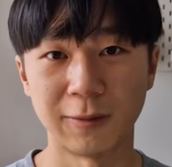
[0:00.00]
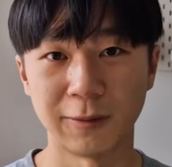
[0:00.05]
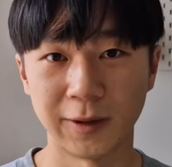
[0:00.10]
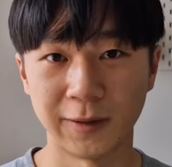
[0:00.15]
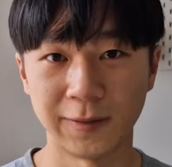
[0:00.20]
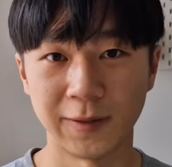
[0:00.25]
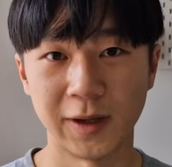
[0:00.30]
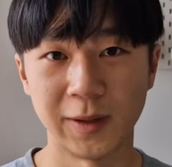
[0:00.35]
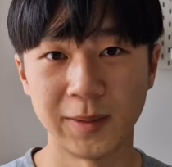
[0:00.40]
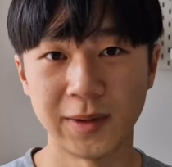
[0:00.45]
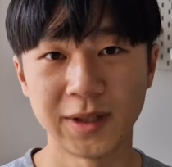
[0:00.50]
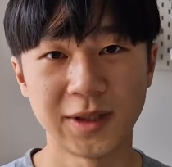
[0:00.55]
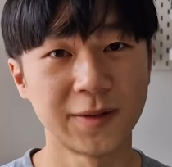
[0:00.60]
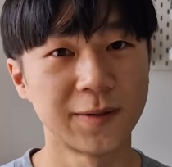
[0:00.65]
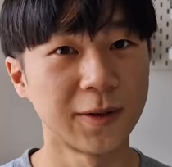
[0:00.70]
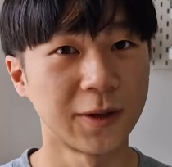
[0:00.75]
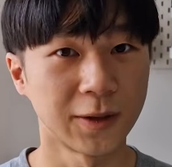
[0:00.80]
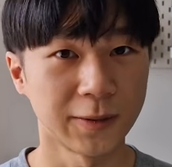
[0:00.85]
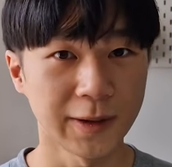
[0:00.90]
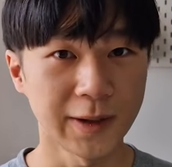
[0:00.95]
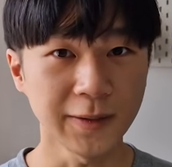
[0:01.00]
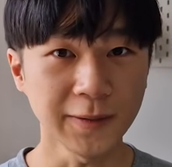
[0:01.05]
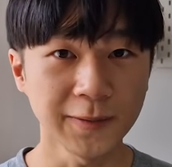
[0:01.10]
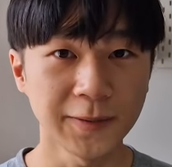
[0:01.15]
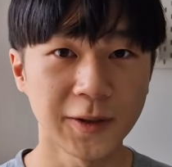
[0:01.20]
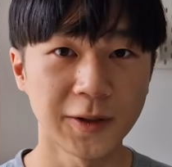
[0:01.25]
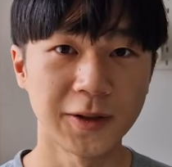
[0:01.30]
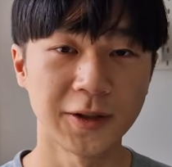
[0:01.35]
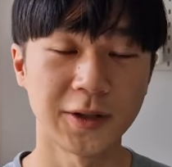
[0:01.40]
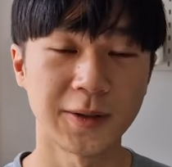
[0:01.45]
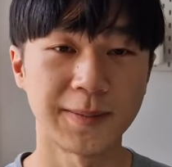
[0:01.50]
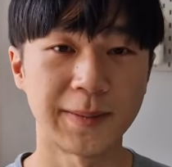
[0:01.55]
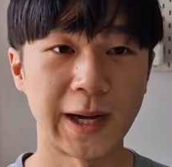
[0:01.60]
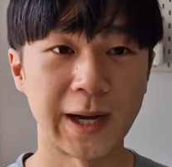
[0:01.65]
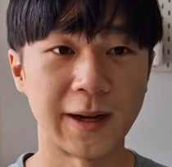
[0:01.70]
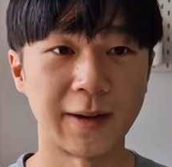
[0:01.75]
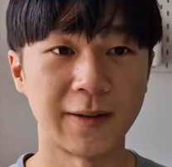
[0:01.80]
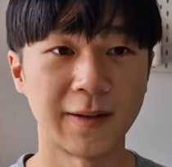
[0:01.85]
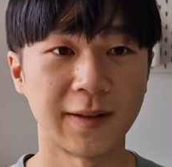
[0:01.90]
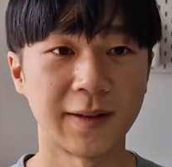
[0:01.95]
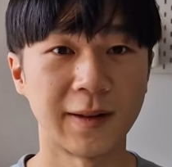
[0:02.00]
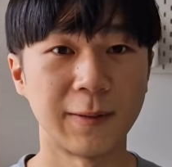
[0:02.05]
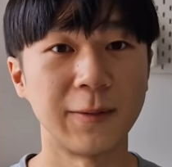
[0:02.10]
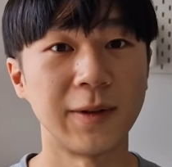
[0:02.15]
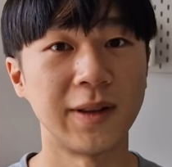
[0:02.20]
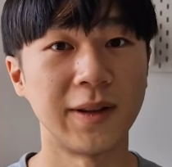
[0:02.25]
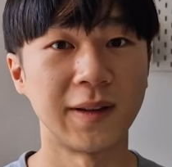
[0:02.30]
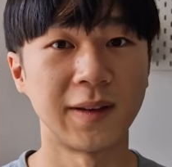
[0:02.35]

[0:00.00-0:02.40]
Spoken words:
refurbished for around £400 with the